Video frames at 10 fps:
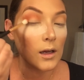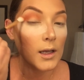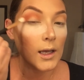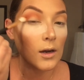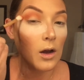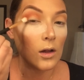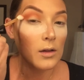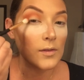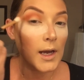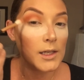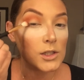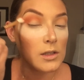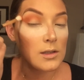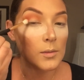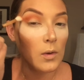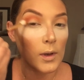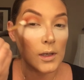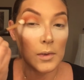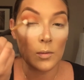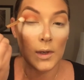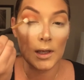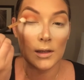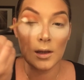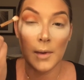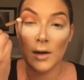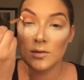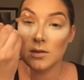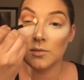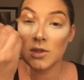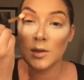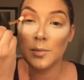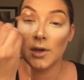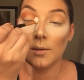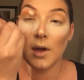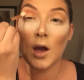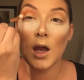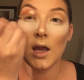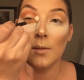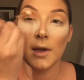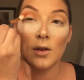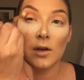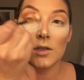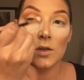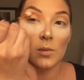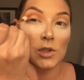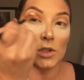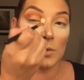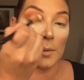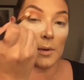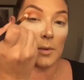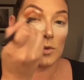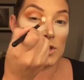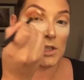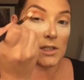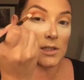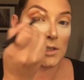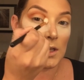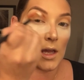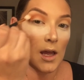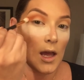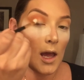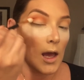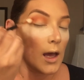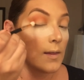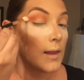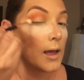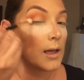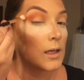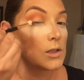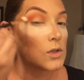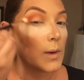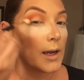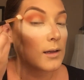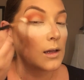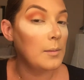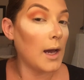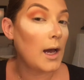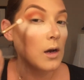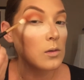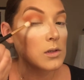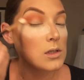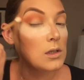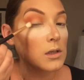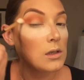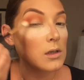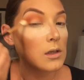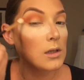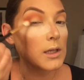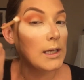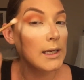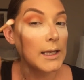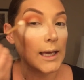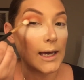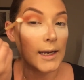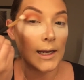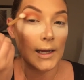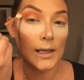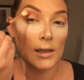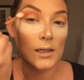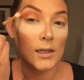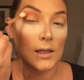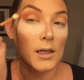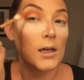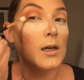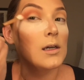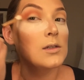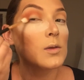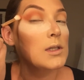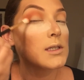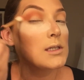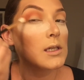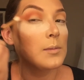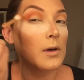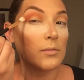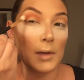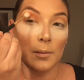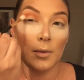Again, all of the eyeshadows, I'm going to be winging them out. So I'm just going to put them in my crease, windshield wiper motions, and then drag them out like a cat eye towards the tip of my